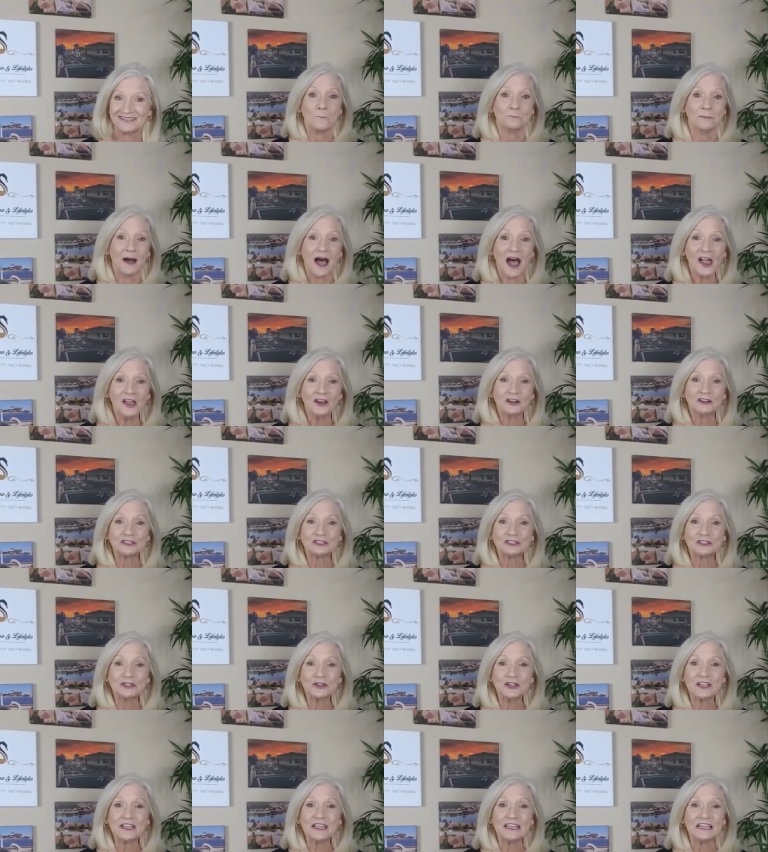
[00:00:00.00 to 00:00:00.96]
Buyers
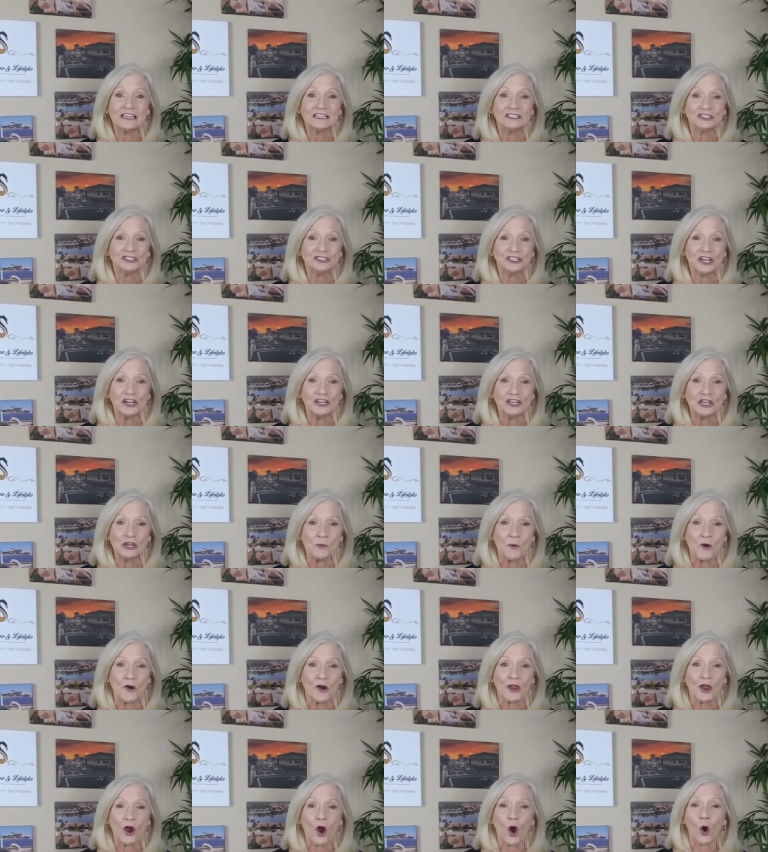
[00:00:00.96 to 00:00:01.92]
looking in
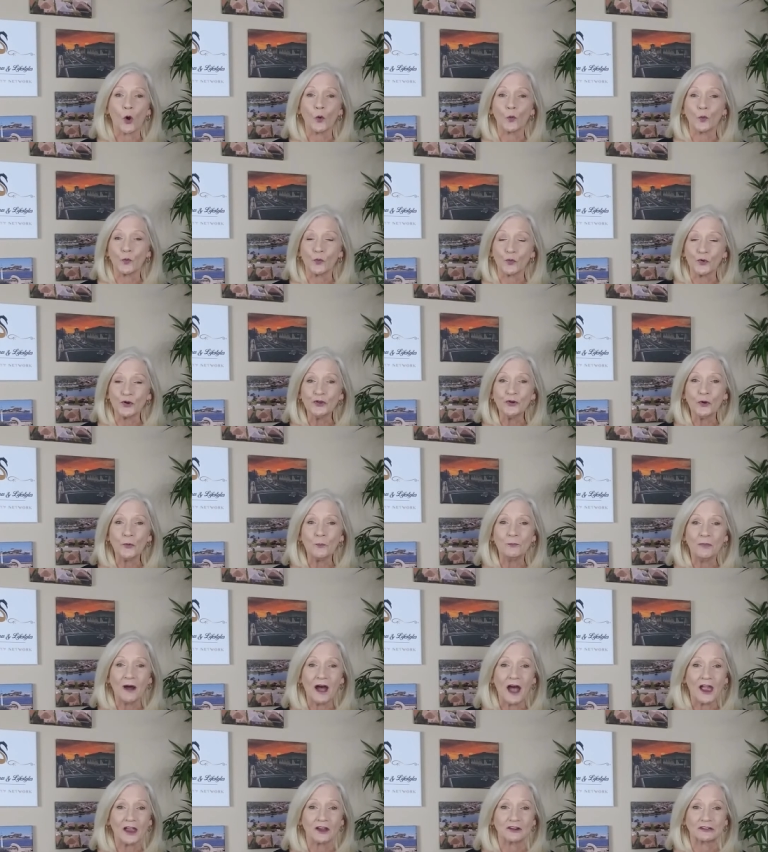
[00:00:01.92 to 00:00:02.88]
January are real
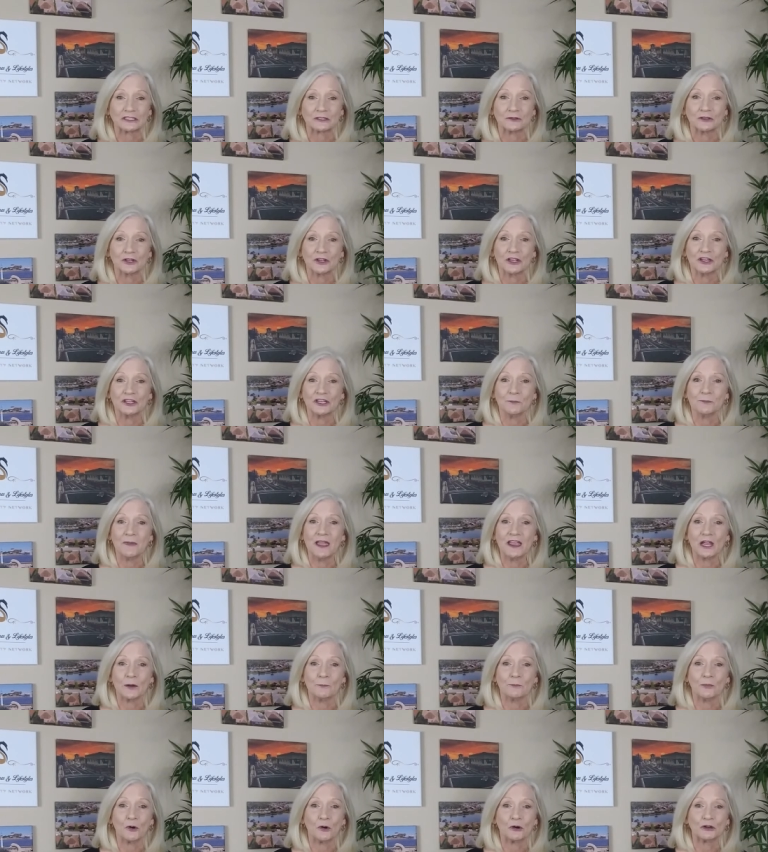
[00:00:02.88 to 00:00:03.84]
buyers looking to
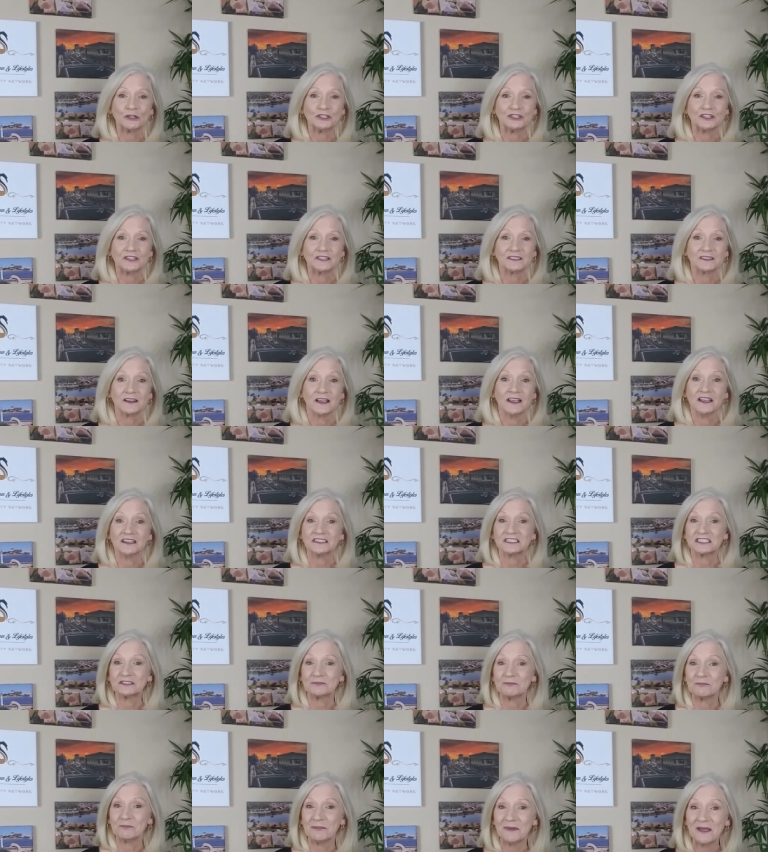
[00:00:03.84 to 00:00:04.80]
make a purchase,
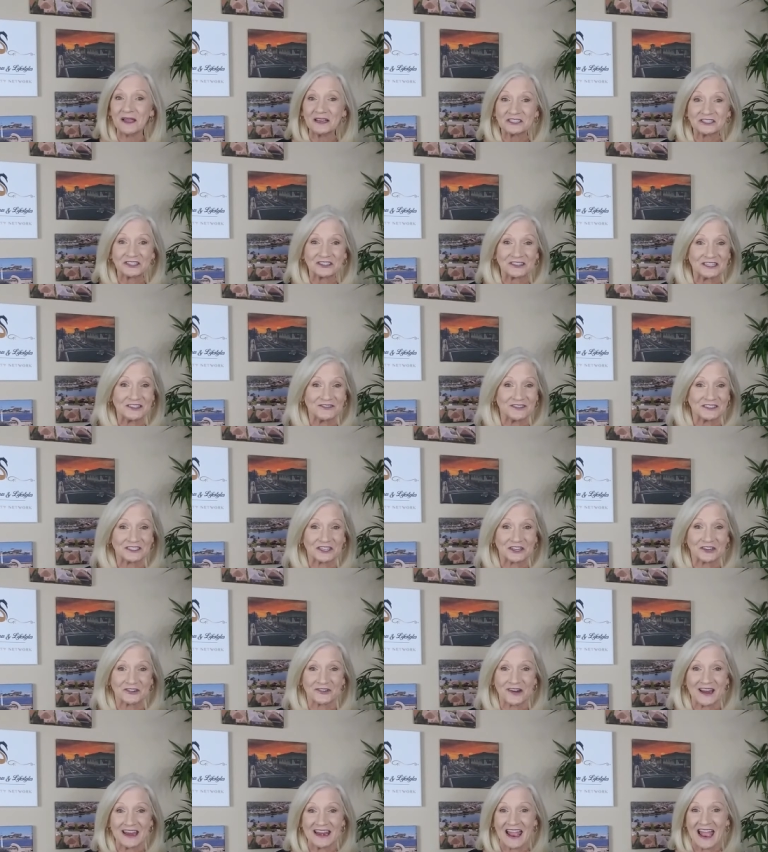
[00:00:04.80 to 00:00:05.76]
especially if it's a
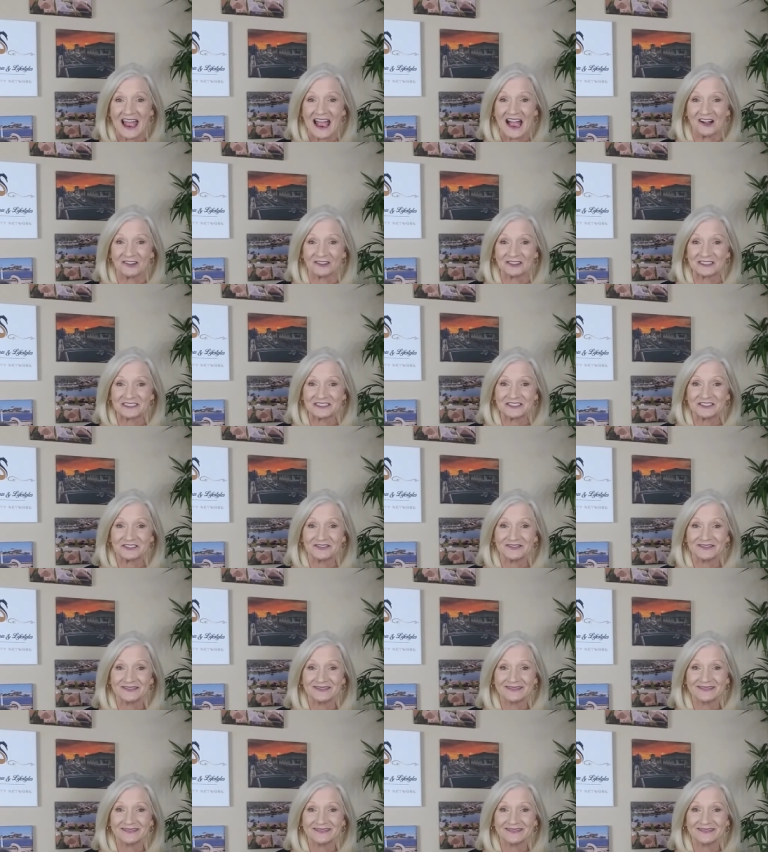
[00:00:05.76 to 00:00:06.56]
great house.